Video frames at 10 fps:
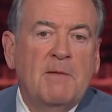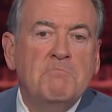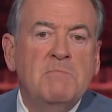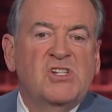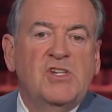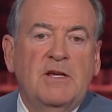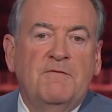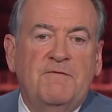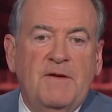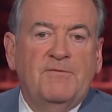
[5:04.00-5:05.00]
up
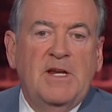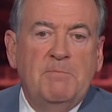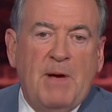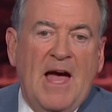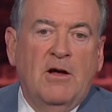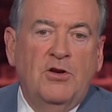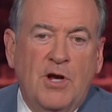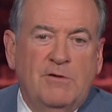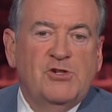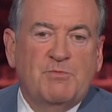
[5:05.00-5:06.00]
missing 50 pound
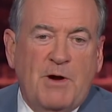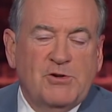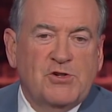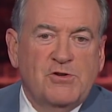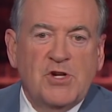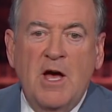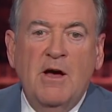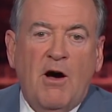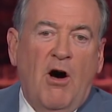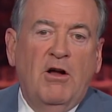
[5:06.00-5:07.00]
nose posters
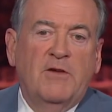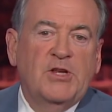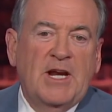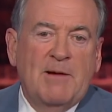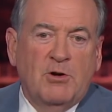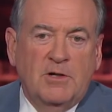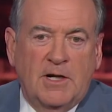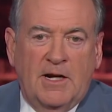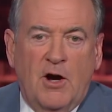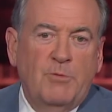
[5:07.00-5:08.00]
all over the
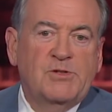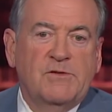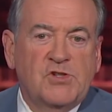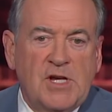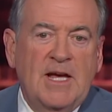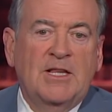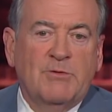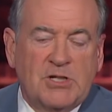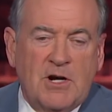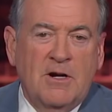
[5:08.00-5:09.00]
neighborhood in hopes of seeing
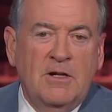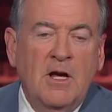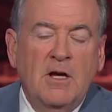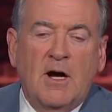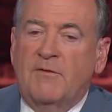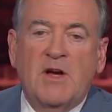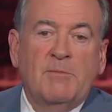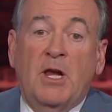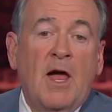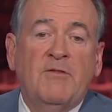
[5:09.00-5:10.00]
the return of
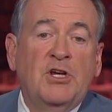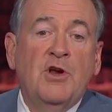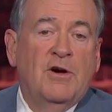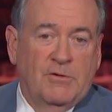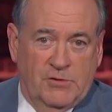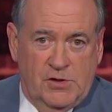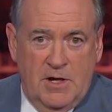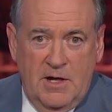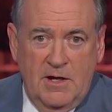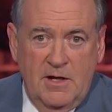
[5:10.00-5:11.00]
their beloved
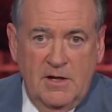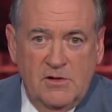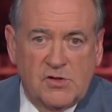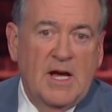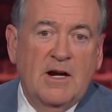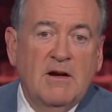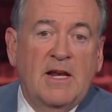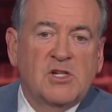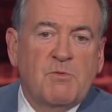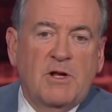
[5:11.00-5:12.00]
nose. Sayer
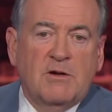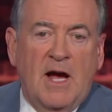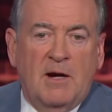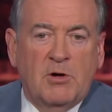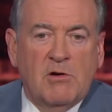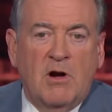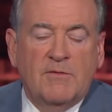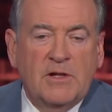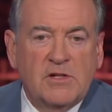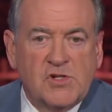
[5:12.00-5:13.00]
and his brother Albert are
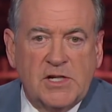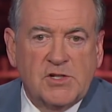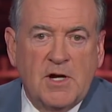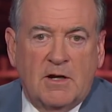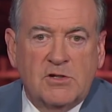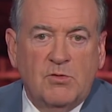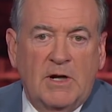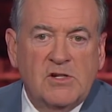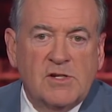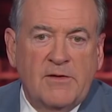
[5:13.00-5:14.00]
offering the
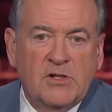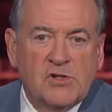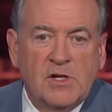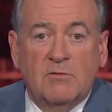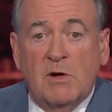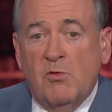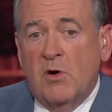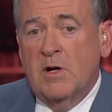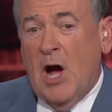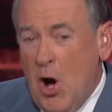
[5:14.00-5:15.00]
$6.27
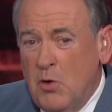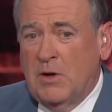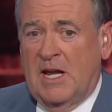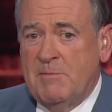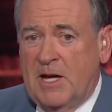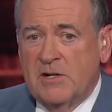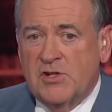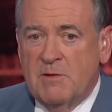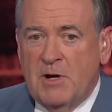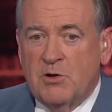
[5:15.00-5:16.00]
reward only
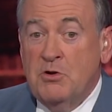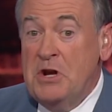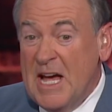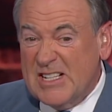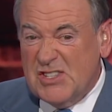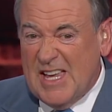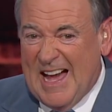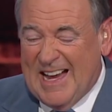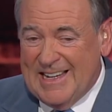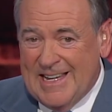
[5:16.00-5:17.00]
because their mother nixed
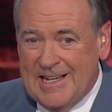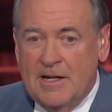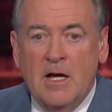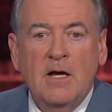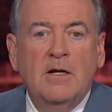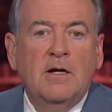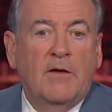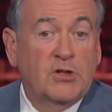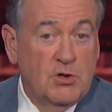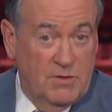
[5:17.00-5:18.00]
the idea
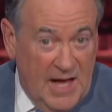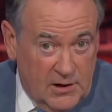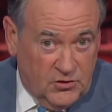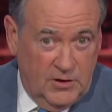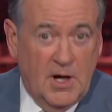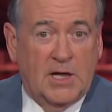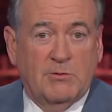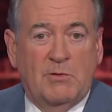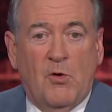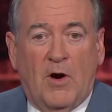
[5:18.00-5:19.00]
of a
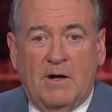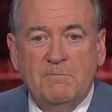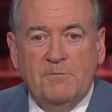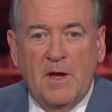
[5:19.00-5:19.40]
$2,000 reward.